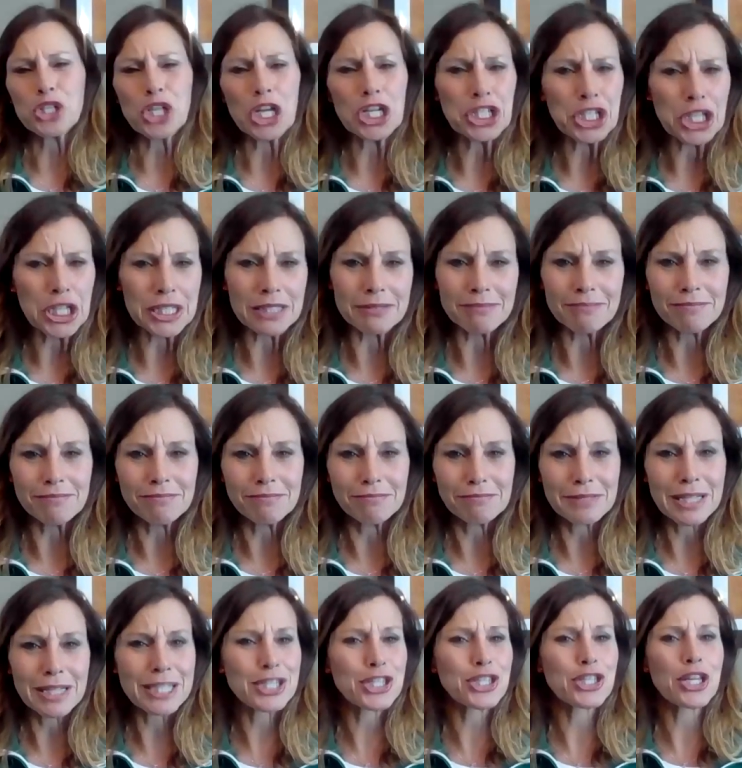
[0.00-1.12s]
judging.
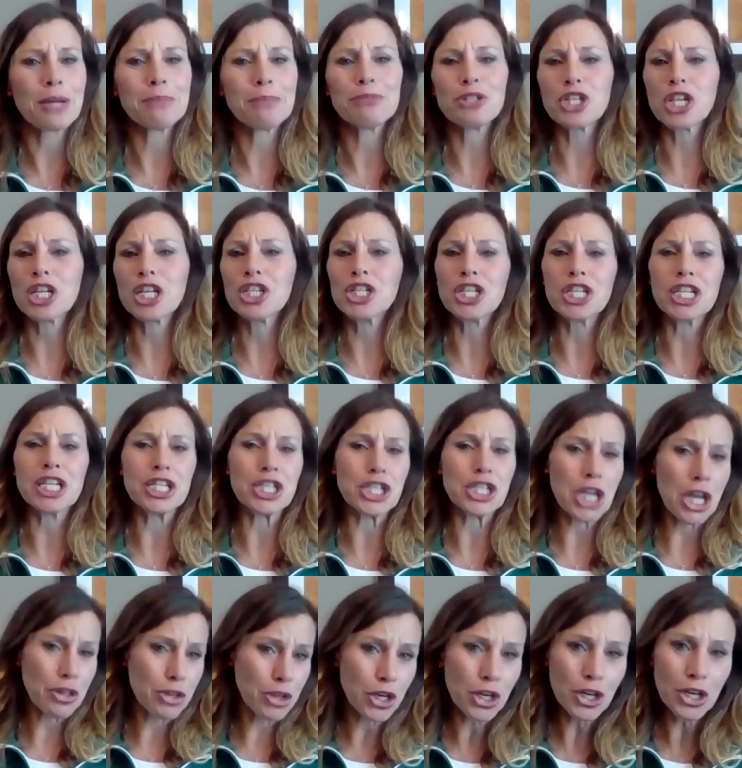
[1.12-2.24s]
Let's stop judging each
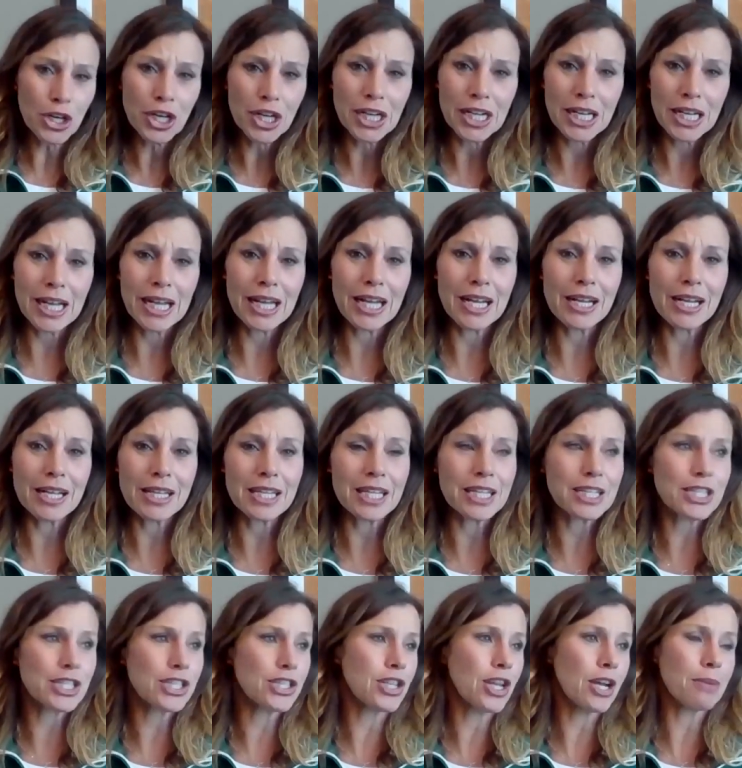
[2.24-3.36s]
other.
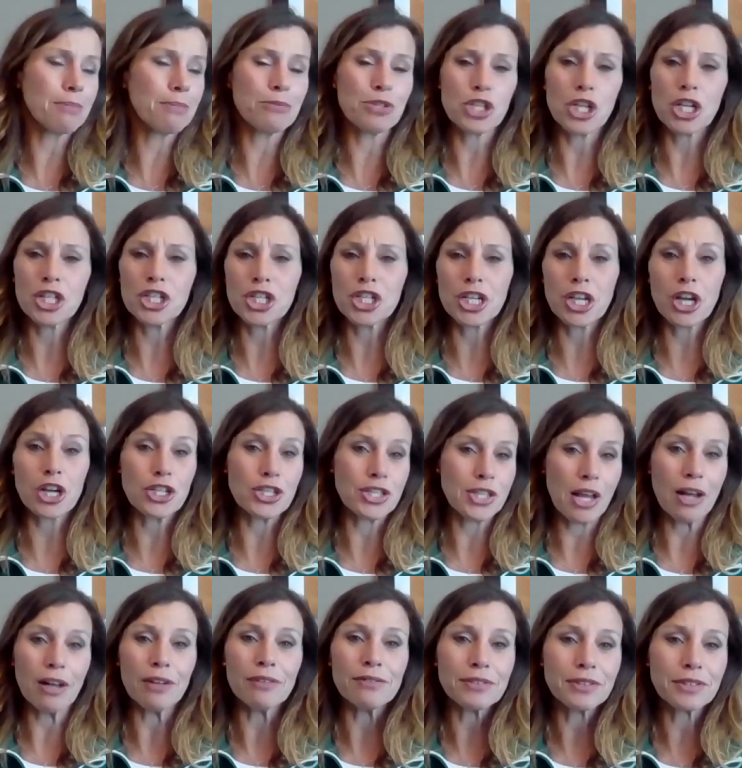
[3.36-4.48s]
Let's stop judging
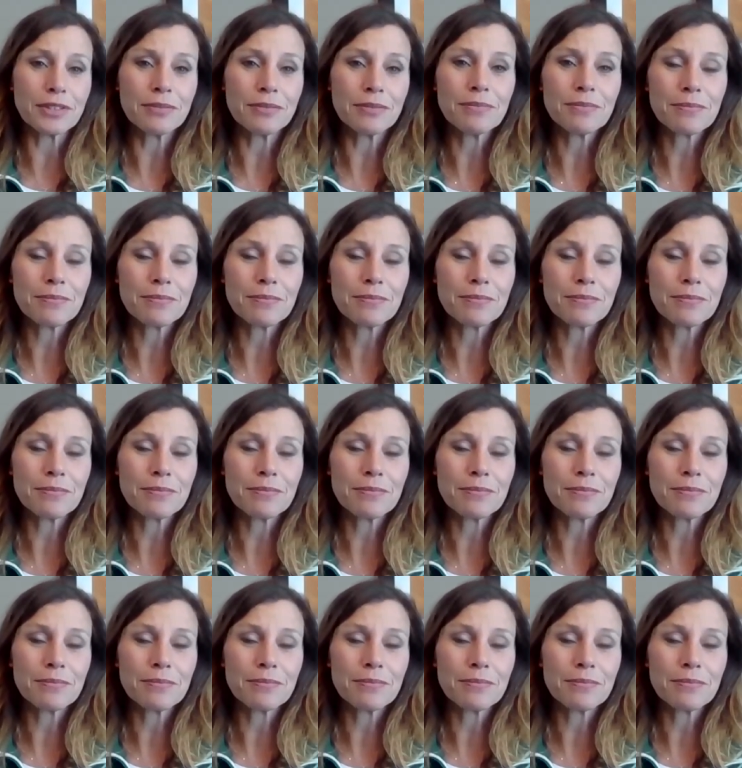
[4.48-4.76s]
ourselves.